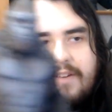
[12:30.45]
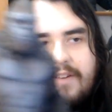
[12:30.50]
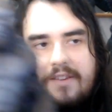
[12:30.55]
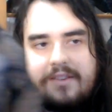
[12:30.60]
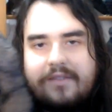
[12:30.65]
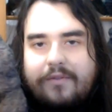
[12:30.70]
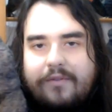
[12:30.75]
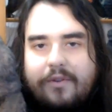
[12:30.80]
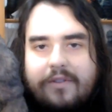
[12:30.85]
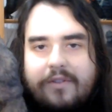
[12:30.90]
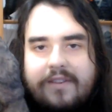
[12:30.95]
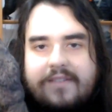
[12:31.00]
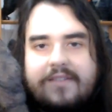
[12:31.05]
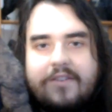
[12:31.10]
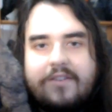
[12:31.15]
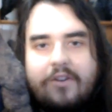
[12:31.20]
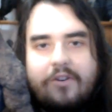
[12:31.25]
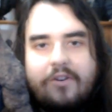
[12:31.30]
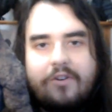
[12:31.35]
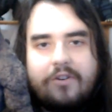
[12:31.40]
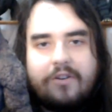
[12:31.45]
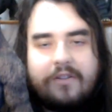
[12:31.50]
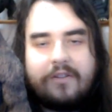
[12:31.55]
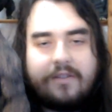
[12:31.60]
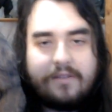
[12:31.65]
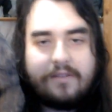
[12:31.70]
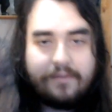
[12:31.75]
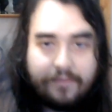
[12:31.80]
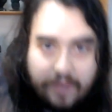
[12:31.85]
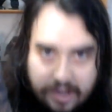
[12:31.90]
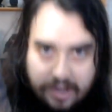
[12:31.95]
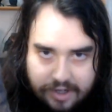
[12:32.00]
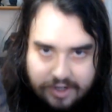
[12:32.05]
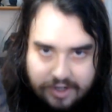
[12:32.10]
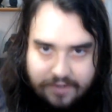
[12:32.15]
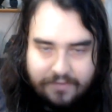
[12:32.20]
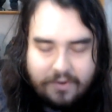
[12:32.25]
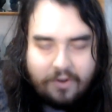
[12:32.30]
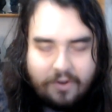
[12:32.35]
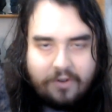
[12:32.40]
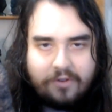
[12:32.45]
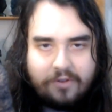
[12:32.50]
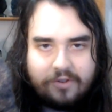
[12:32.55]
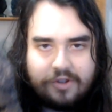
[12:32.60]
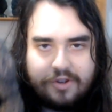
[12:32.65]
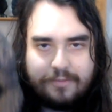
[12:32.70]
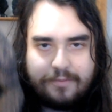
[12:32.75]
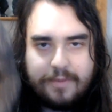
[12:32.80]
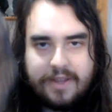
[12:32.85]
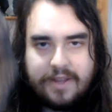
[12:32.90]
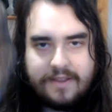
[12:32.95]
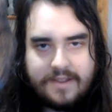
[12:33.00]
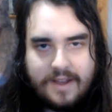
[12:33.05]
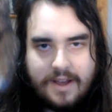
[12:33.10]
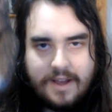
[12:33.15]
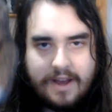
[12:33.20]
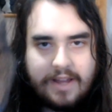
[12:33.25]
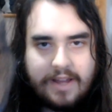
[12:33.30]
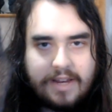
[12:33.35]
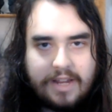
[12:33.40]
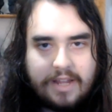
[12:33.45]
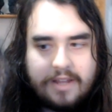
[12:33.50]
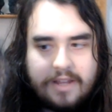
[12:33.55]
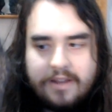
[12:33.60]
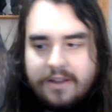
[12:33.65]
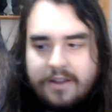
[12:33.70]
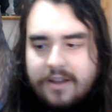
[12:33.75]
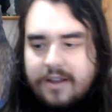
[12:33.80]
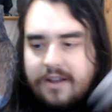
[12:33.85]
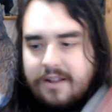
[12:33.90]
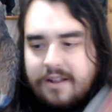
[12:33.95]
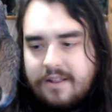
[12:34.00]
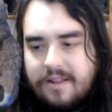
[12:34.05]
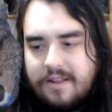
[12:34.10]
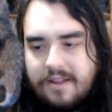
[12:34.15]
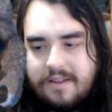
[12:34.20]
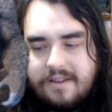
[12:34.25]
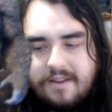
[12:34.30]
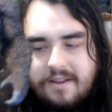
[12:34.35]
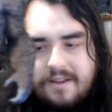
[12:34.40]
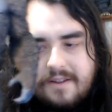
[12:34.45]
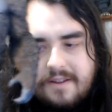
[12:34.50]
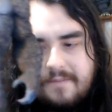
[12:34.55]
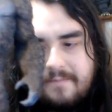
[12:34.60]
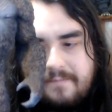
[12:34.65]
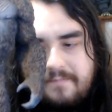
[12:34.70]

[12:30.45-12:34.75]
of all, this Kong, this version of Kong, should be tiny, like um,